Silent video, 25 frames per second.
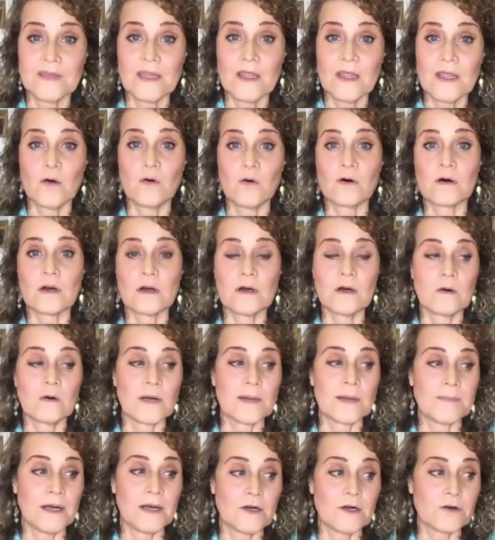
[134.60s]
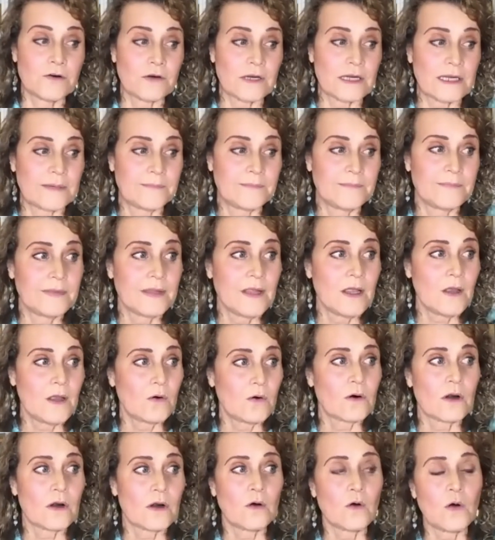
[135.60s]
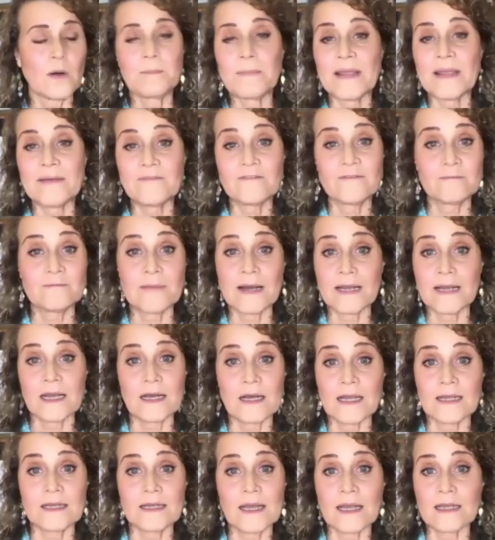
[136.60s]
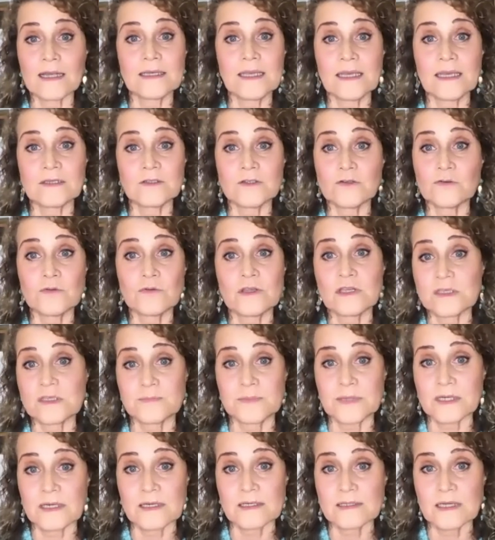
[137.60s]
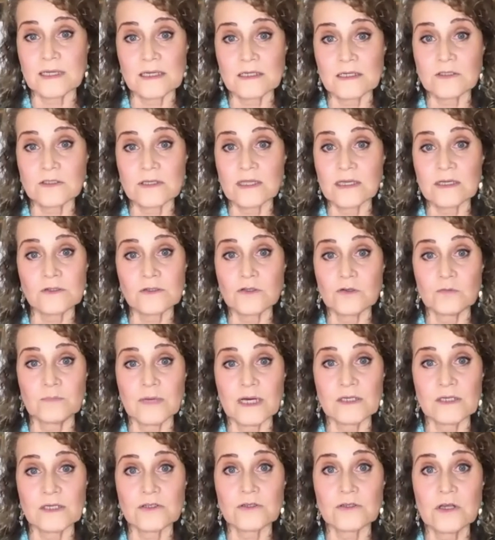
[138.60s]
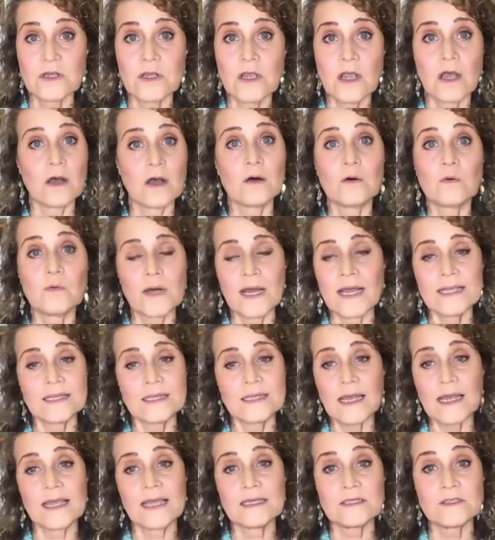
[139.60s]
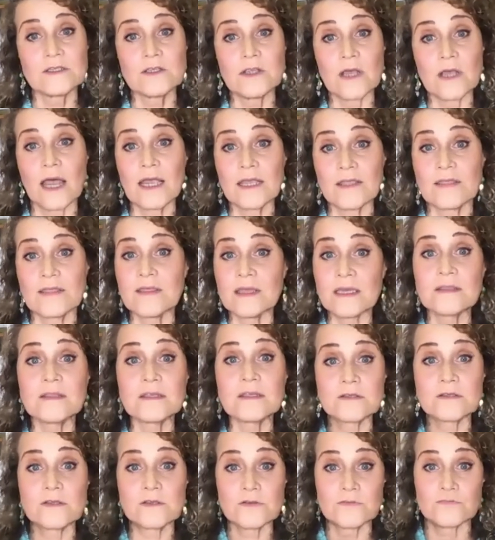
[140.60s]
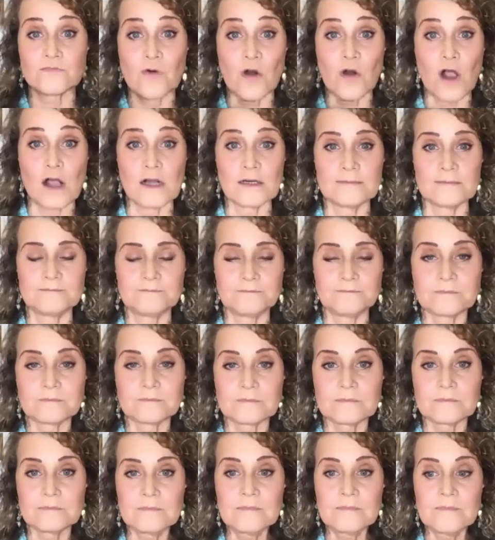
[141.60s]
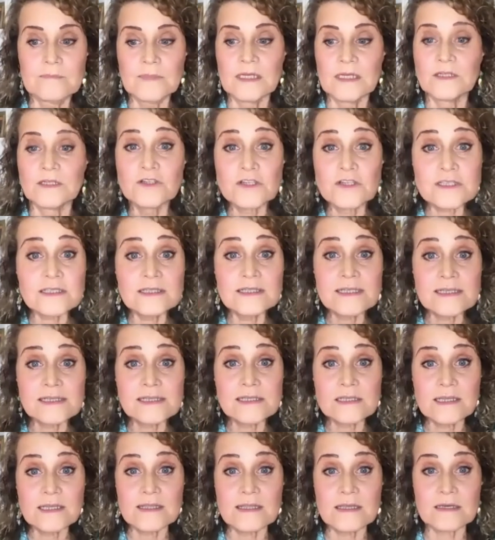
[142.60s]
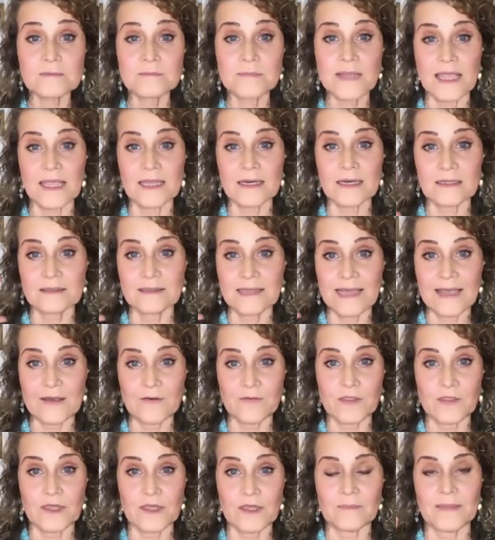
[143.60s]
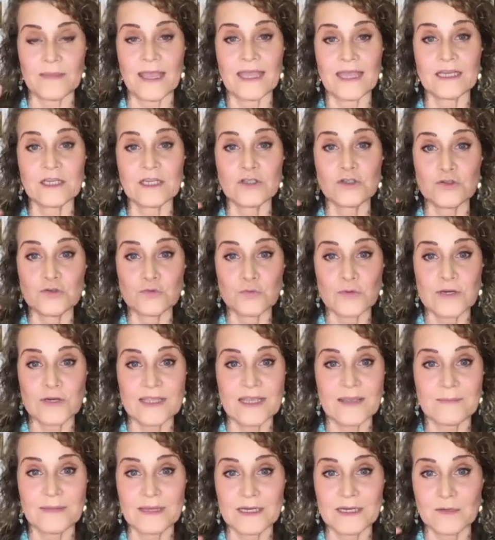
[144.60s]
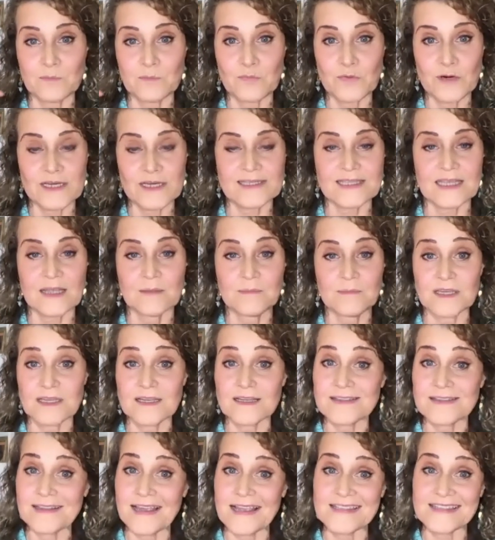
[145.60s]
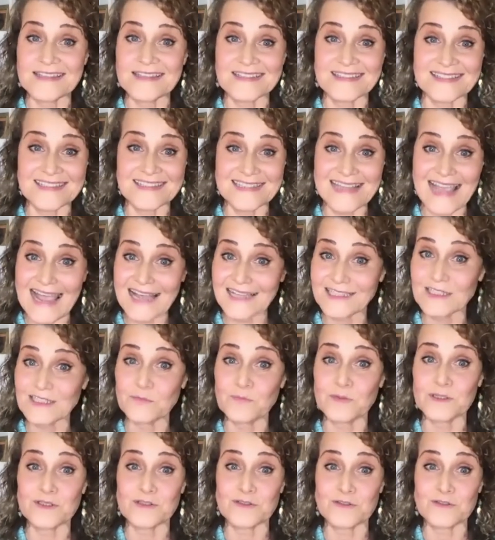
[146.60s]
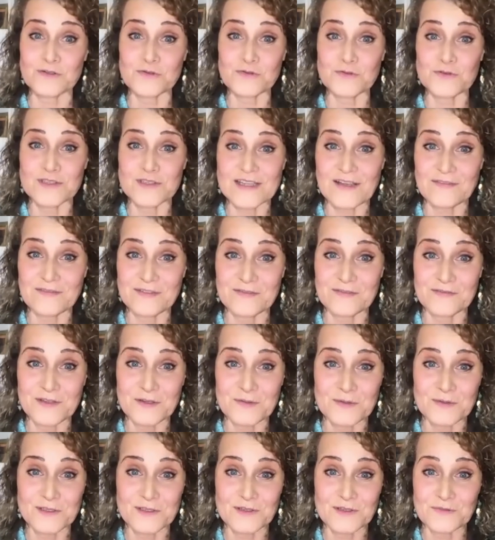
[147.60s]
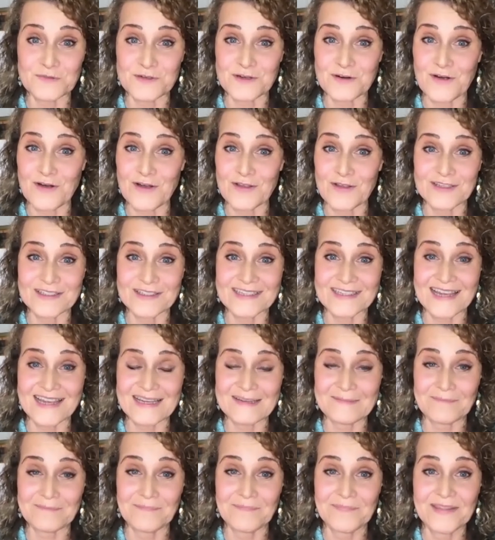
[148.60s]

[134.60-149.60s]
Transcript: or, oh, I'm hungry, or, oh, I can't do this because I think too much. Oh, I think this is wrong. Just listen to them and allow them and enjoy them and embrace them, because that's exactly what the true self of you is doing all the time.